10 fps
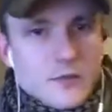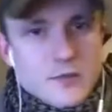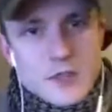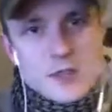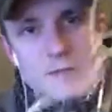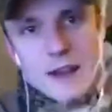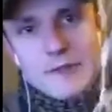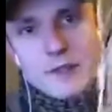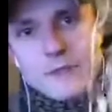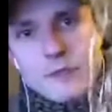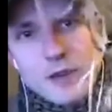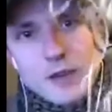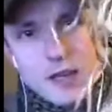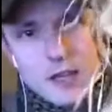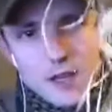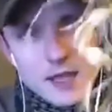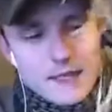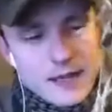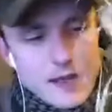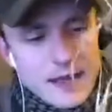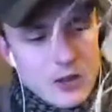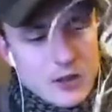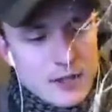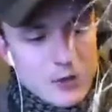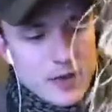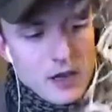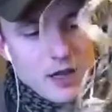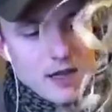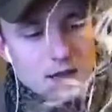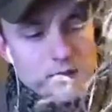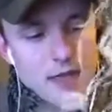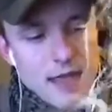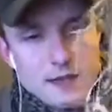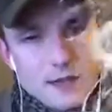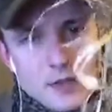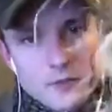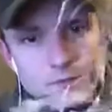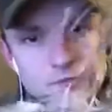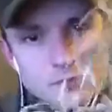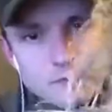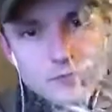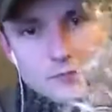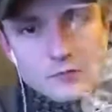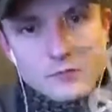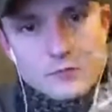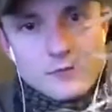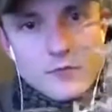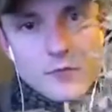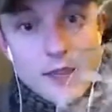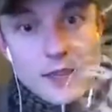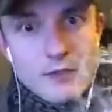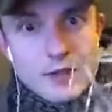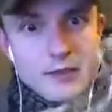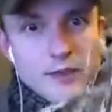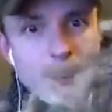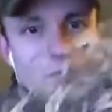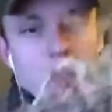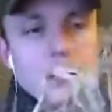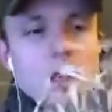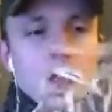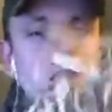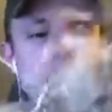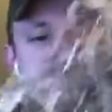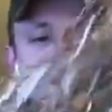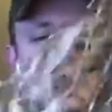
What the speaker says: is Raffia. Now it looks a little bit like Hessian. Yeah, Raffia. This